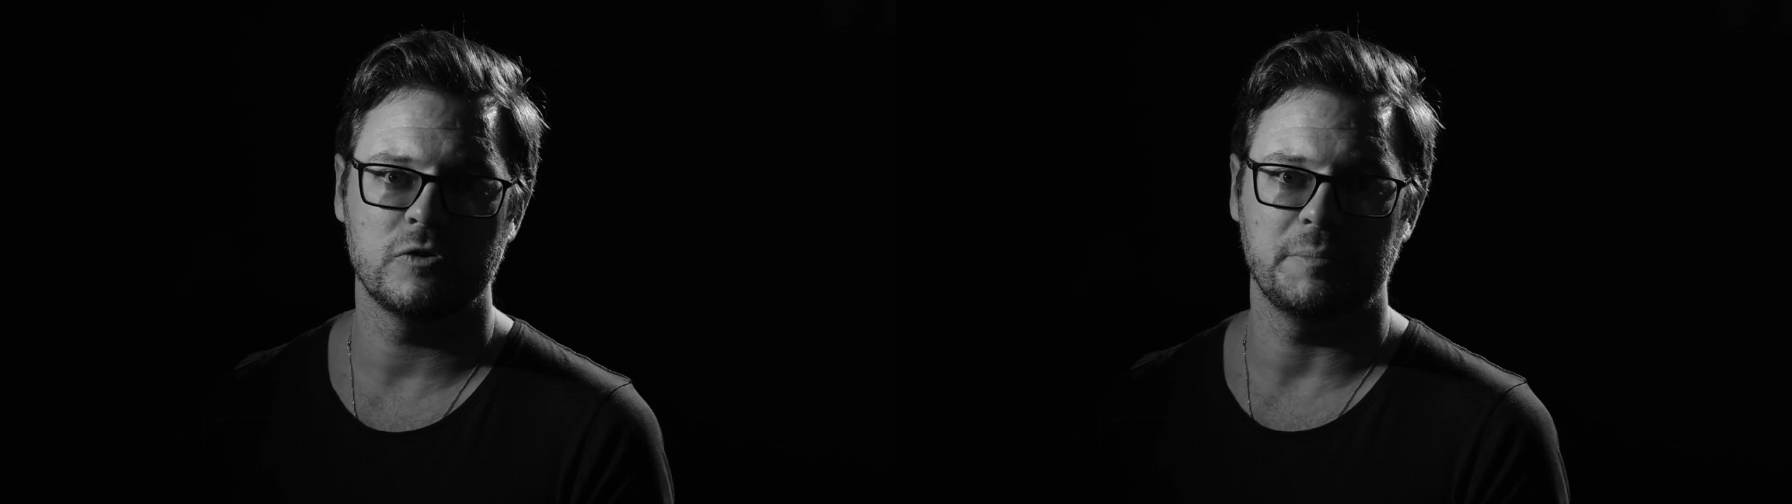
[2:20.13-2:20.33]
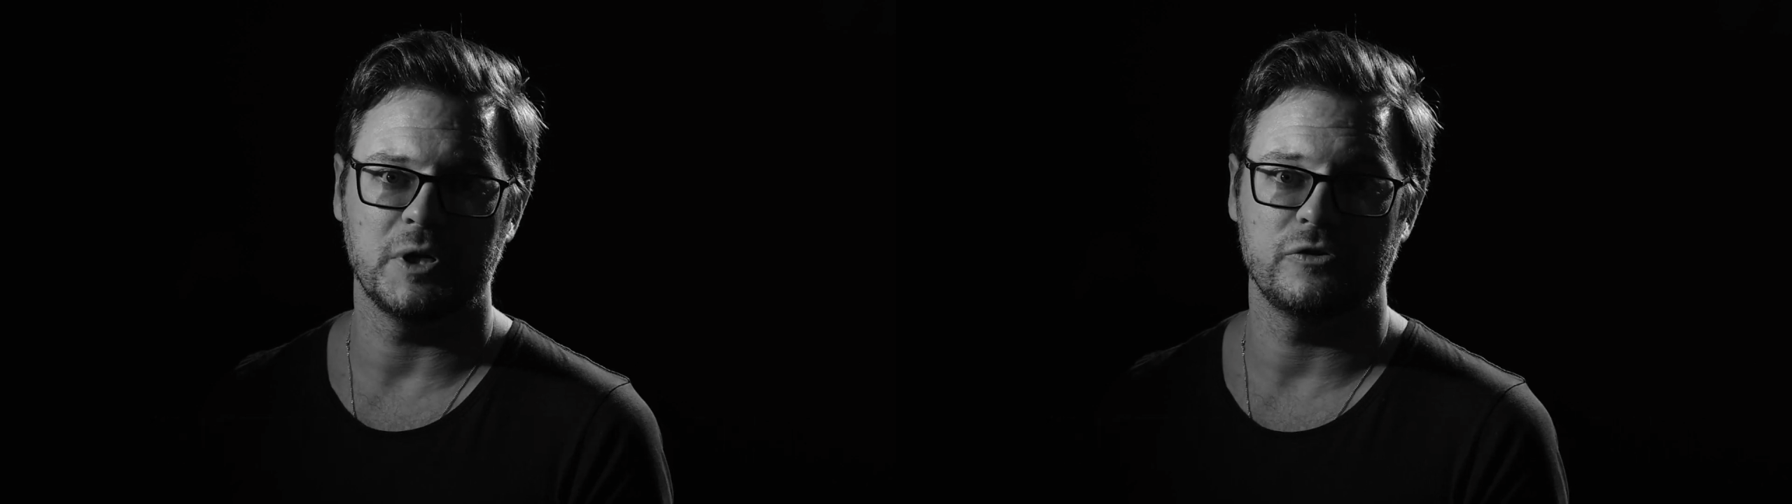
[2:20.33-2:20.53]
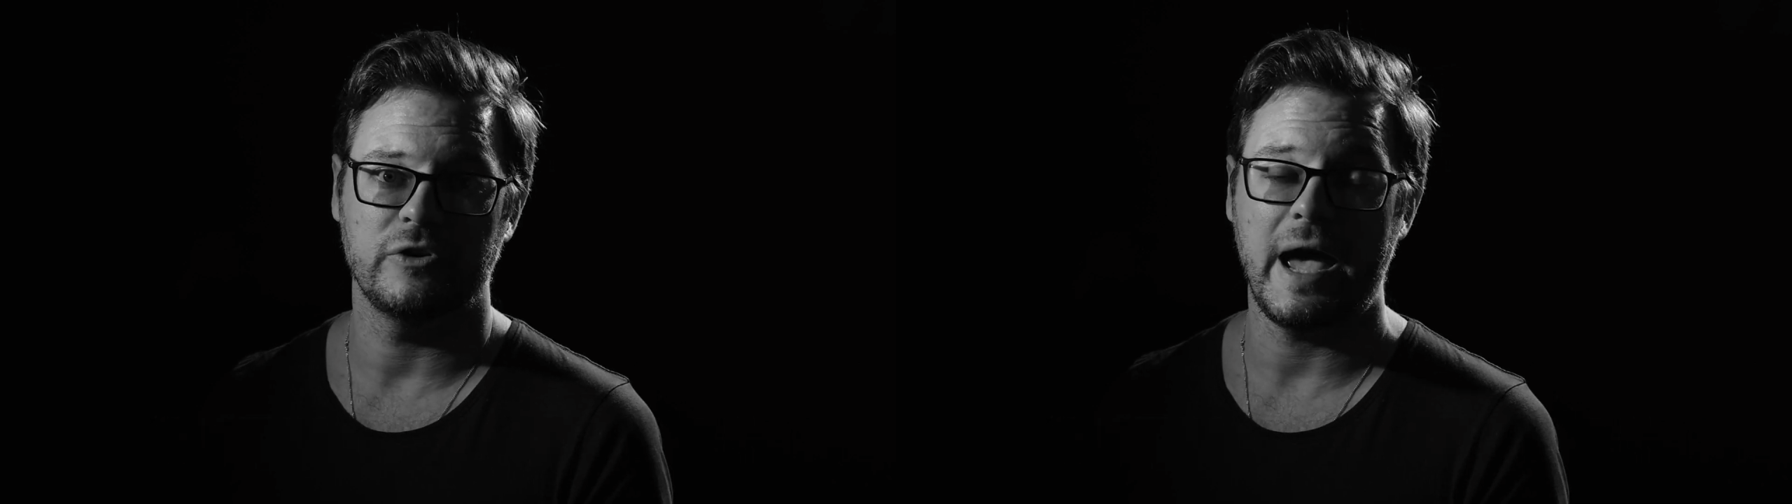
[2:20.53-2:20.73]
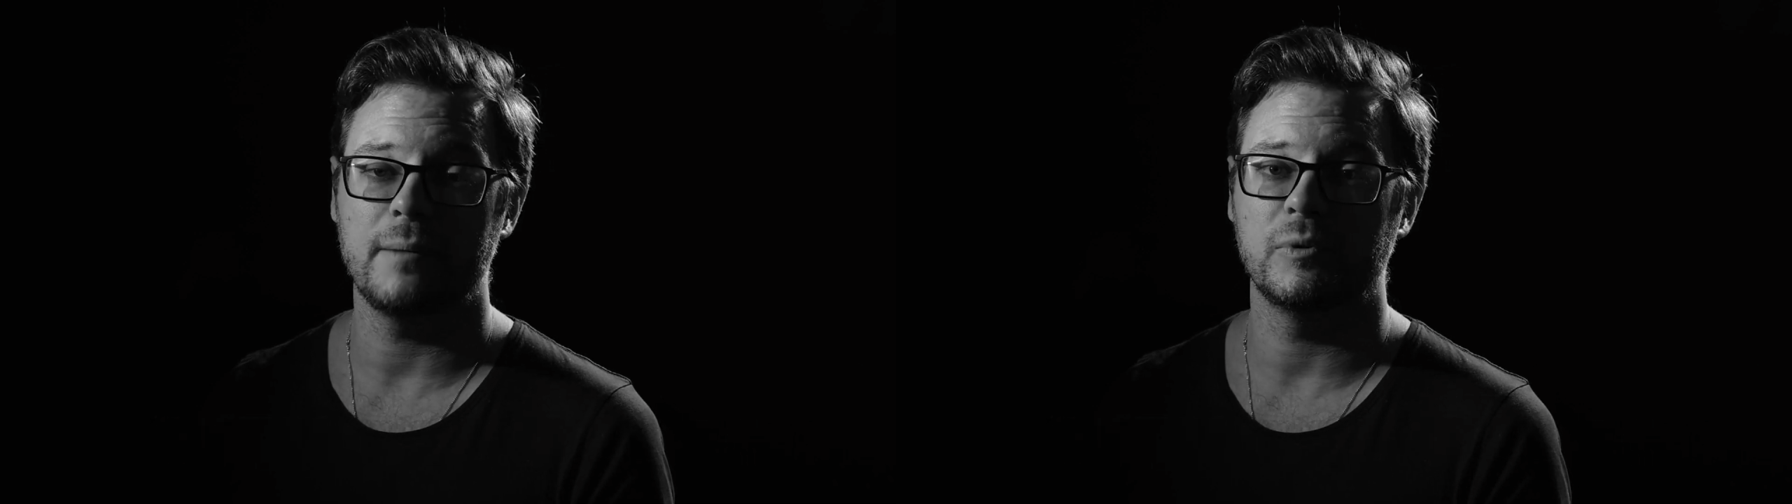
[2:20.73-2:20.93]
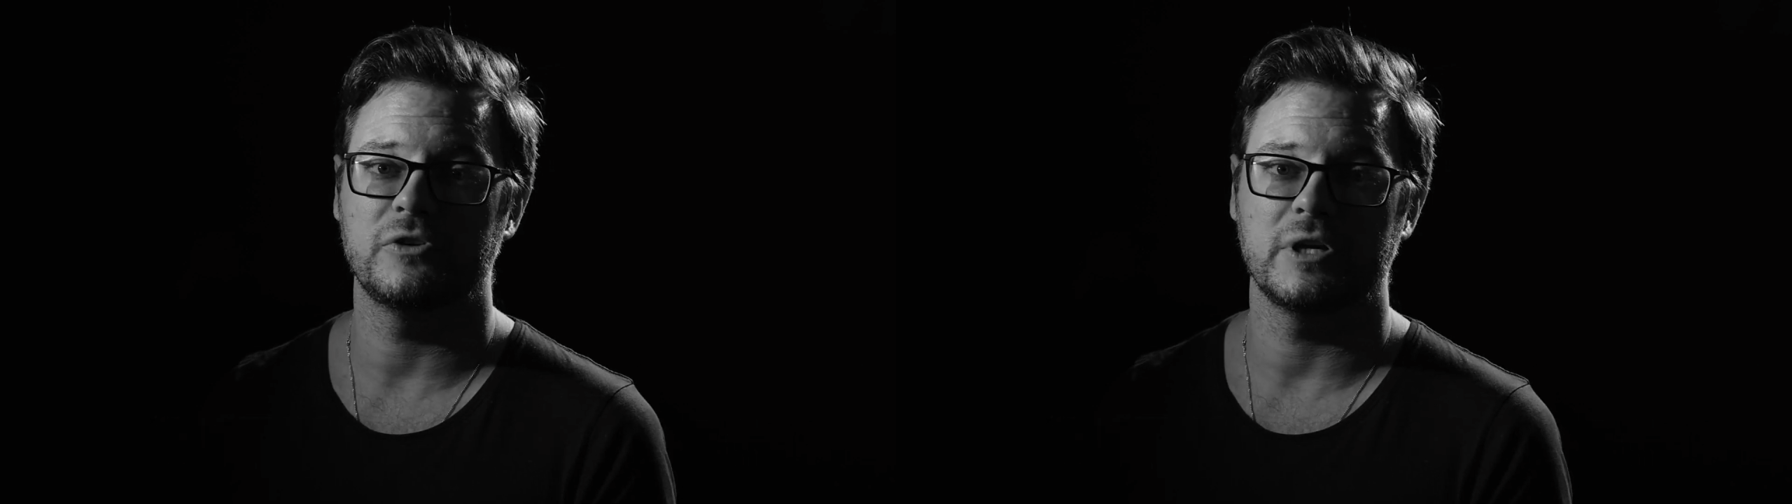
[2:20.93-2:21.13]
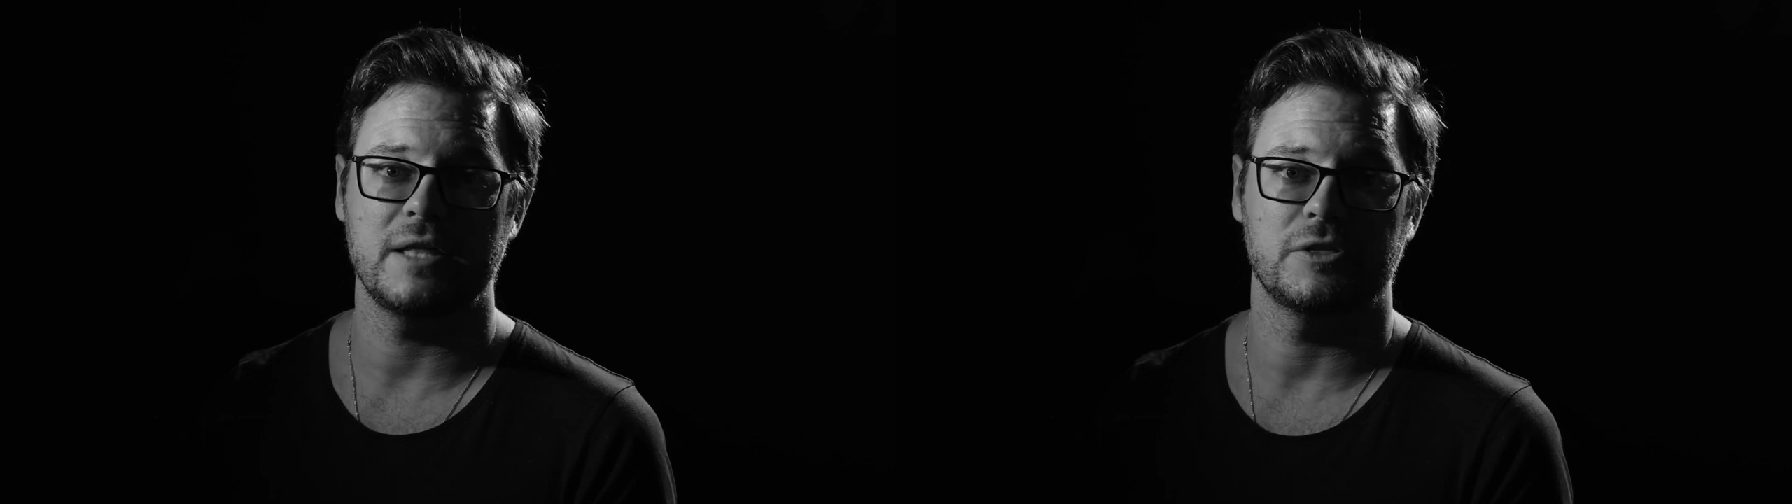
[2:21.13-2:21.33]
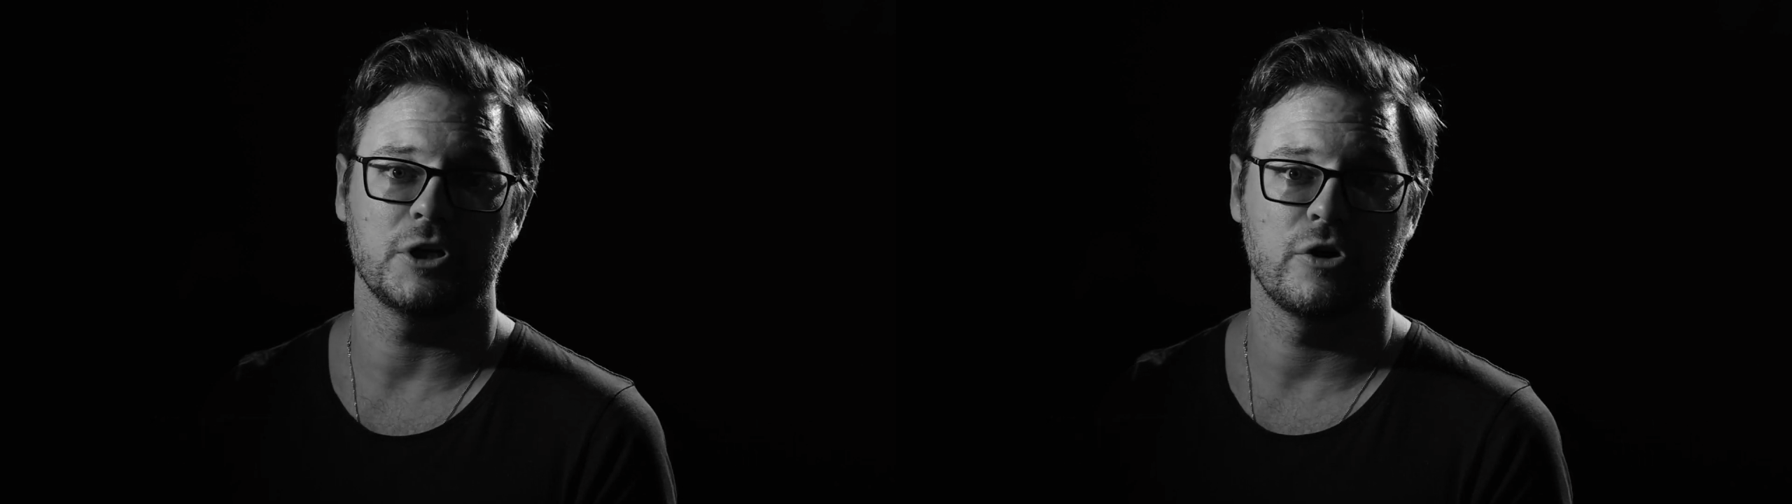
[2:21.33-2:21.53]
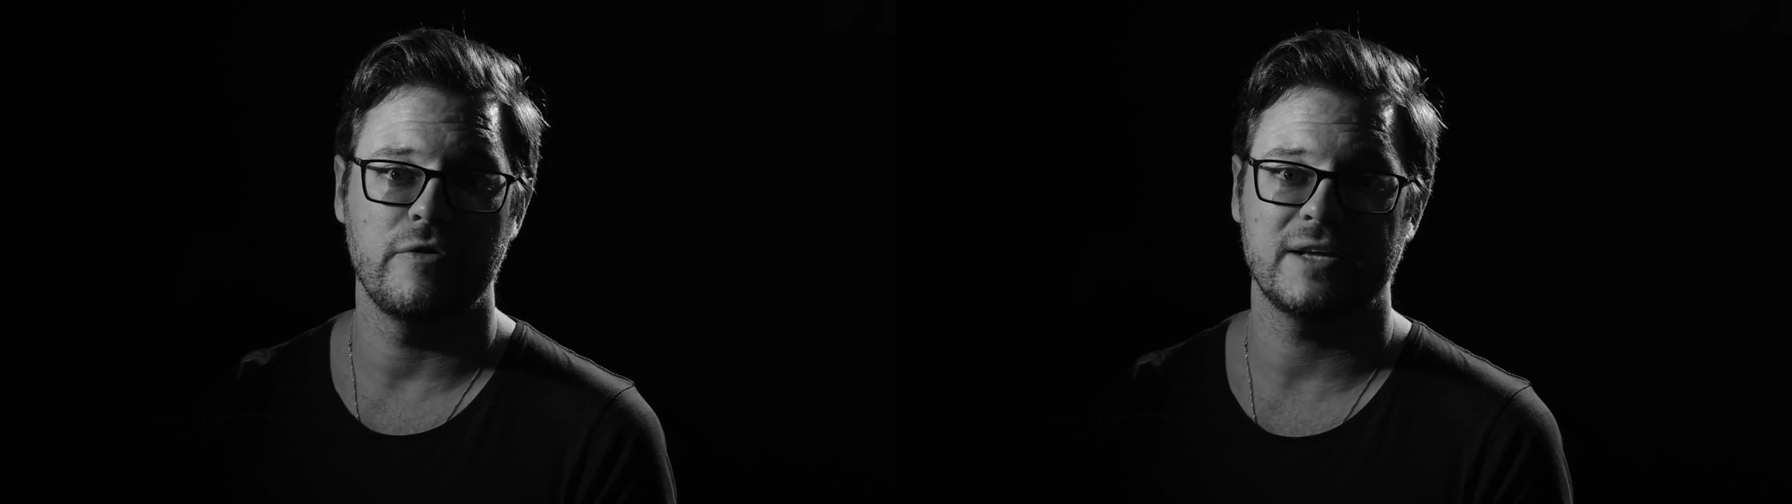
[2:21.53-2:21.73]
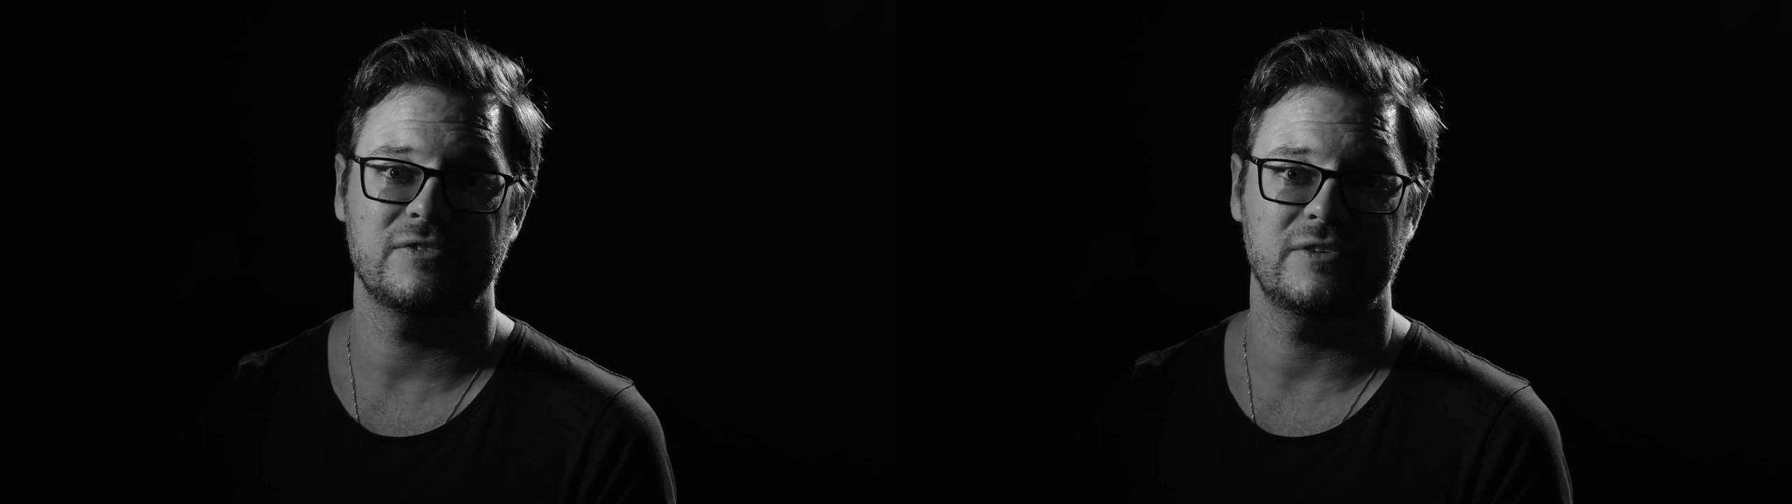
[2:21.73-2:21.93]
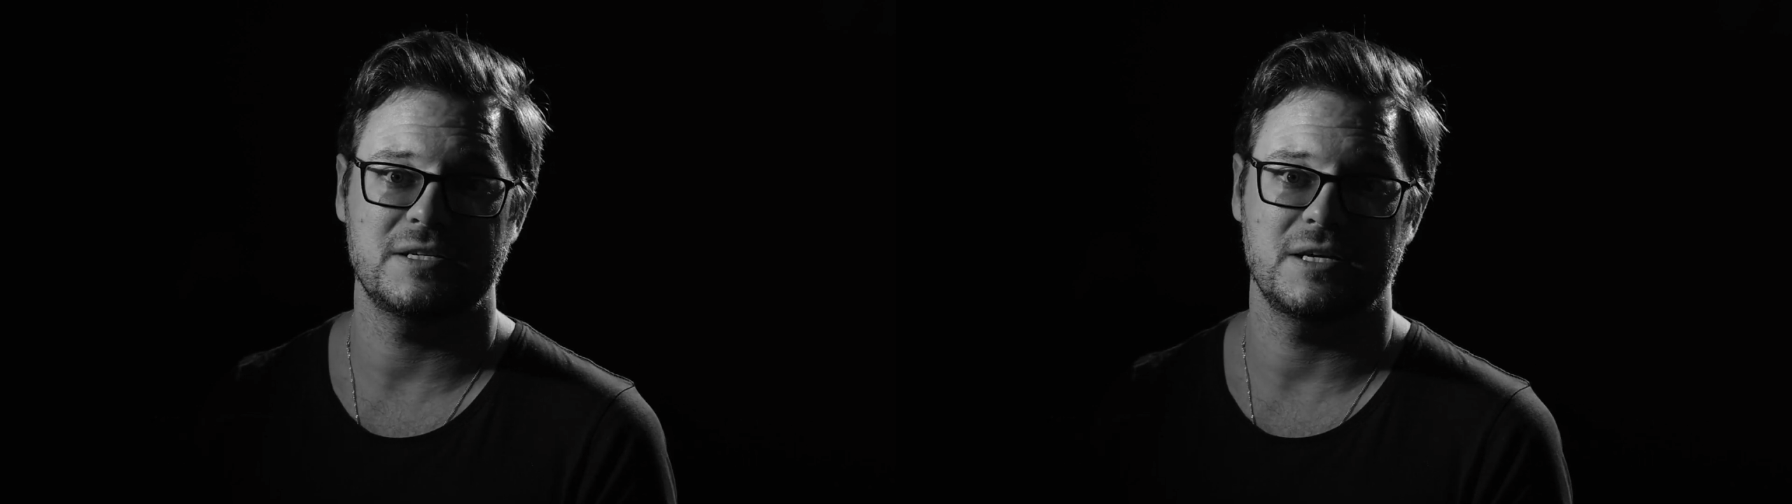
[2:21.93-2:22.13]
because you're able to get the correct
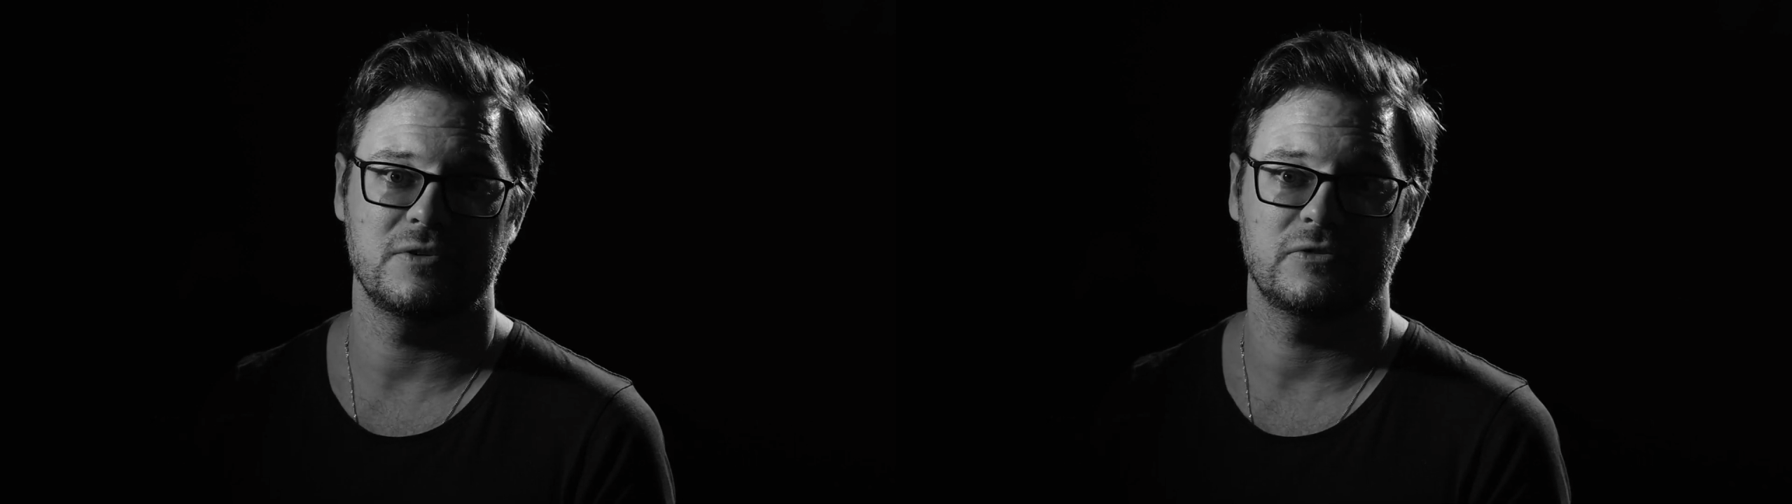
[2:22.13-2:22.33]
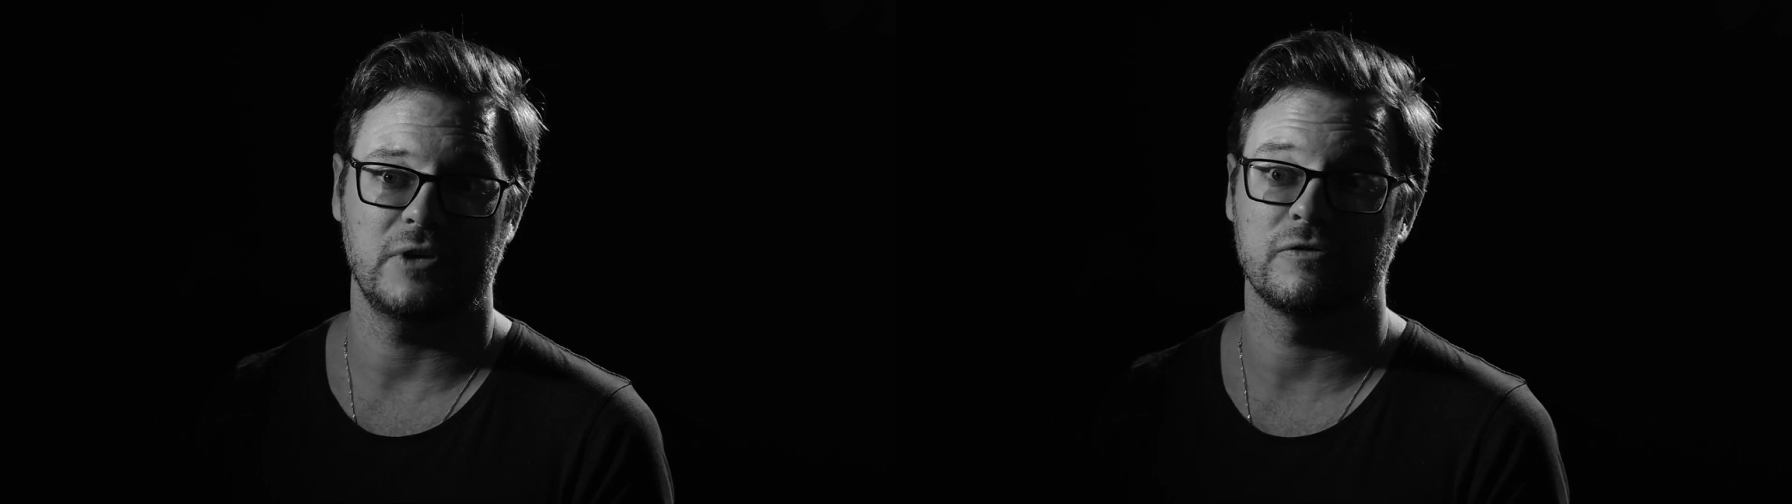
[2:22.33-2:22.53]
settings as